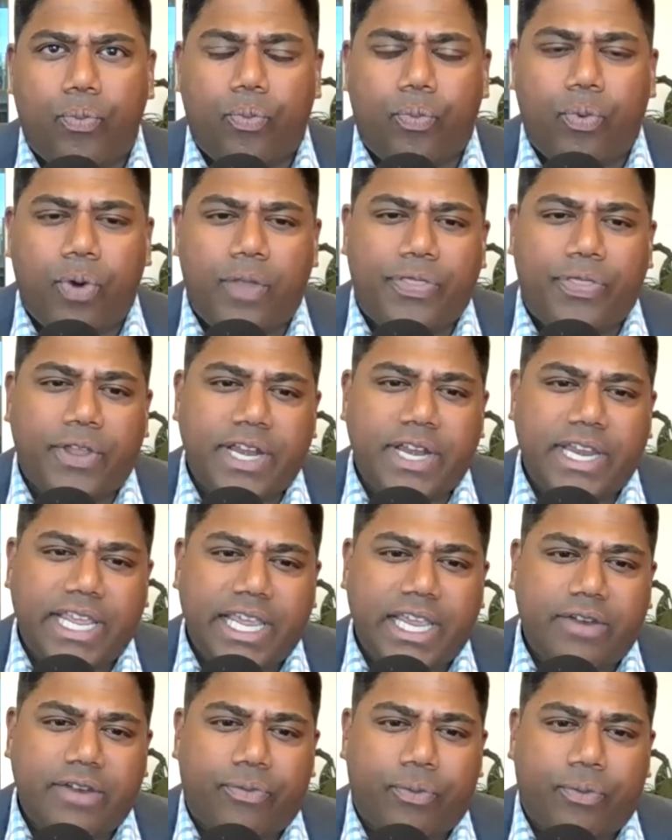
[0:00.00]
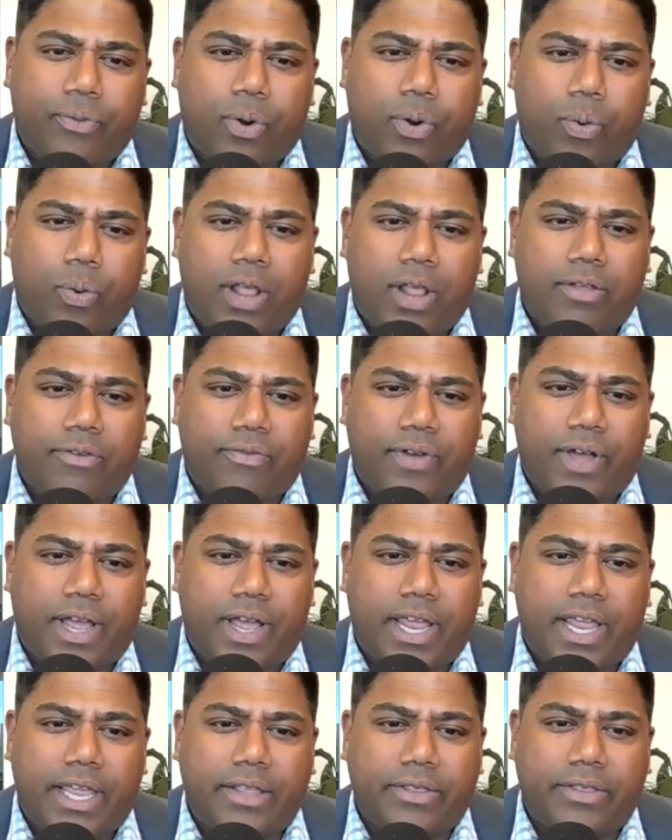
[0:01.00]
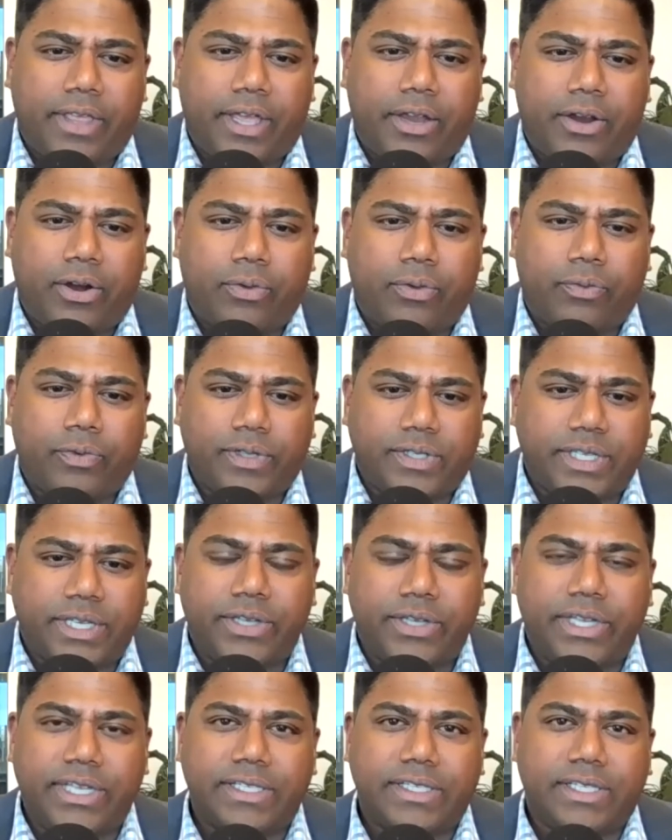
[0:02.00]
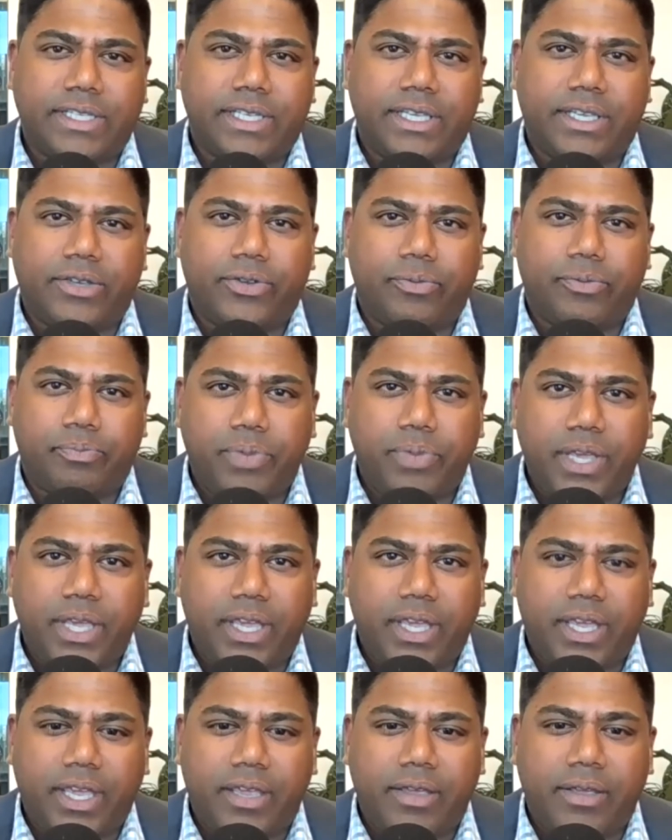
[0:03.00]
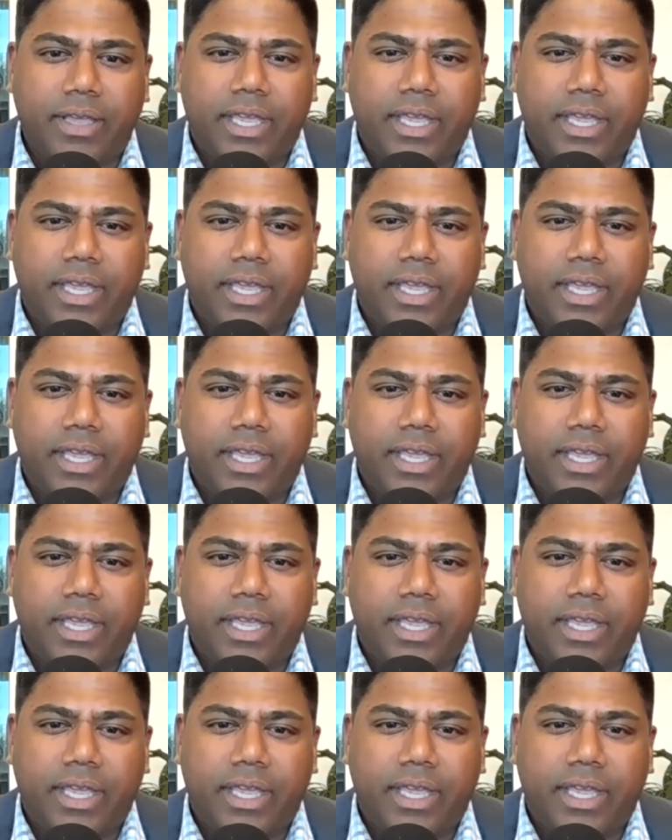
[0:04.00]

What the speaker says: what the need for qualifying their resiliency could be,